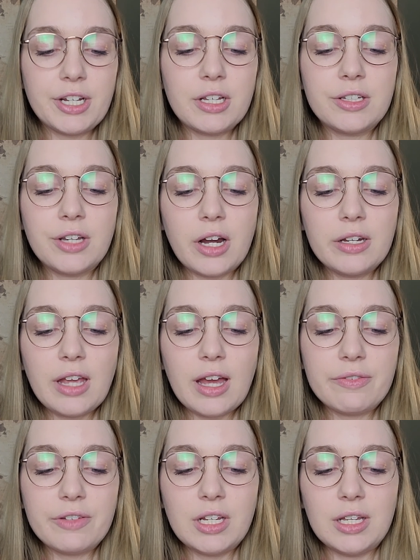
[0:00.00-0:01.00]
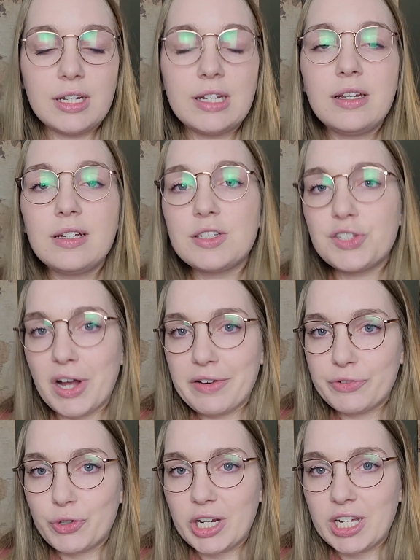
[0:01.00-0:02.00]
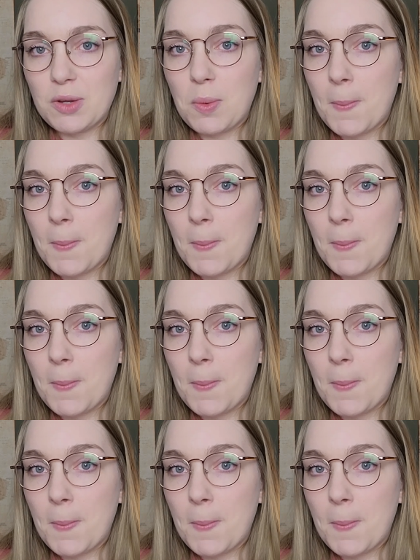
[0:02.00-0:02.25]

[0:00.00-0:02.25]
non-caffeinated soft drink.